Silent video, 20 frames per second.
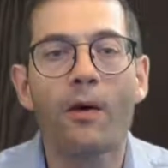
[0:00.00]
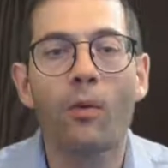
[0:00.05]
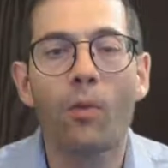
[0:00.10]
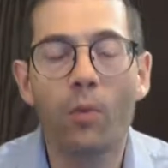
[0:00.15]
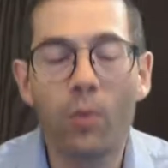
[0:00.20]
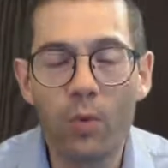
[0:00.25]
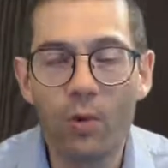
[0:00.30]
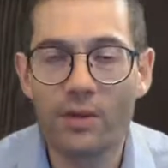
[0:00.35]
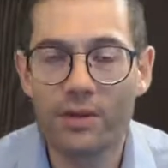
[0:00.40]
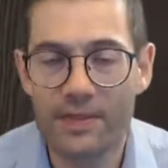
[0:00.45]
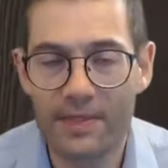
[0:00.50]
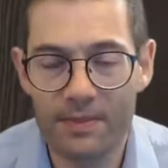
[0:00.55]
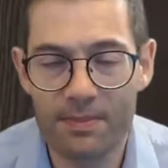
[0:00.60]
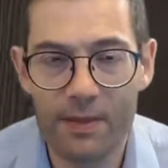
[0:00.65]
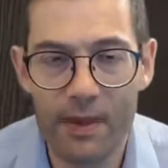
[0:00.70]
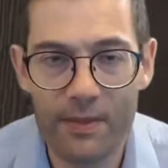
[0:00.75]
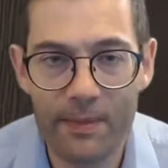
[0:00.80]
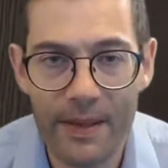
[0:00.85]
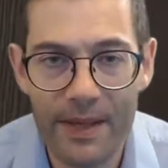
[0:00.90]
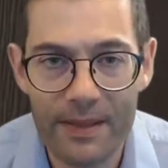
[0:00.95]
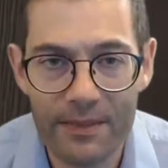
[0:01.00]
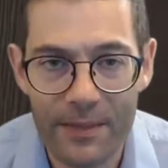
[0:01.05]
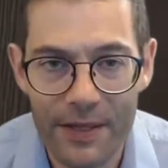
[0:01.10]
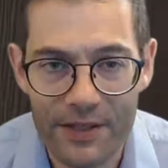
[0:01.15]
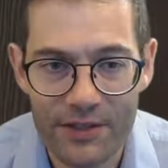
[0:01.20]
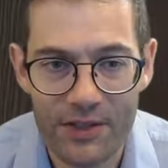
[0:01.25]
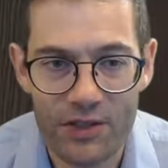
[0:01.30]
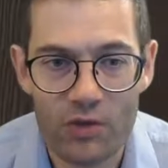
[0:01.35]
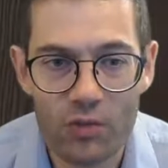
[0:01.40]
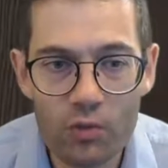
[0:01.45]
what is my main
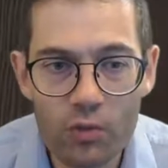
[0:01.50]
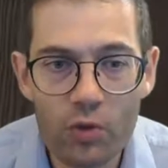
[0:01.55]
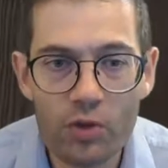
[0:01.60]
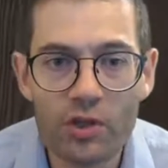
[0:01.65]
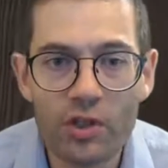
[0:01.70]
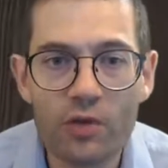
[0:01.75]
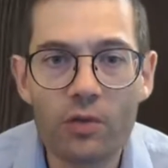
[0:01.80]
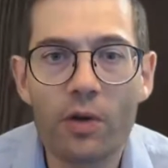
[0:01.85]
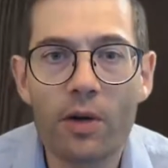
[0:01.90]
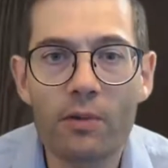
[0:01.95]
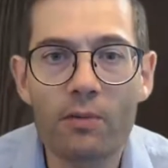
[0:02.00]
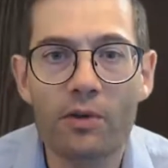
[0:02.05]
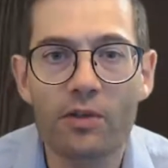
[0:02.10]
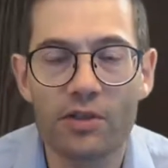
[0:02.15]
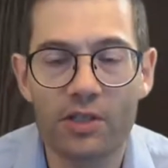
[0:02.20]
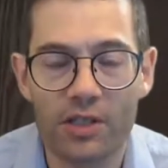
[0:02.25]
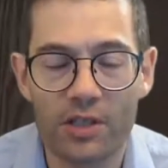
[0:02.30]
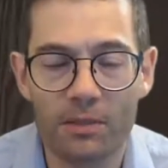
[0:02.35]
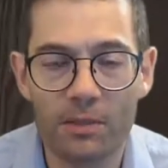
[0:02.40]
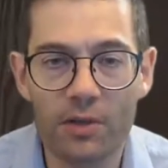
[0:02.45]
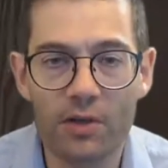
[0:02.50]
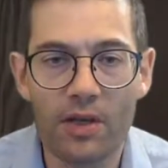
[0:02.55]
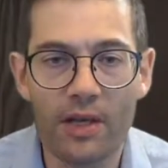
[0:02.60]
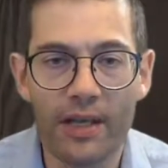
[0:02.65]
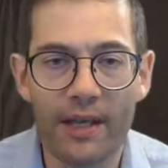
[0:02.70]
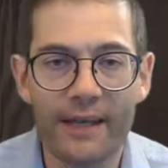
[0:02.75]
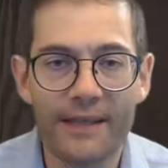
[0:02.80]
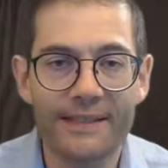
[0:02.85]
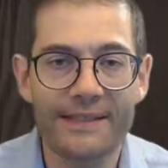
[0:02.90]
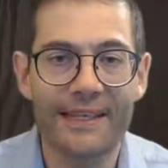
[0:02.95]
message? What do I want to
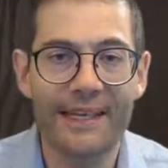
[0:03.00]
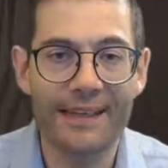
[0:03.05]
communicate?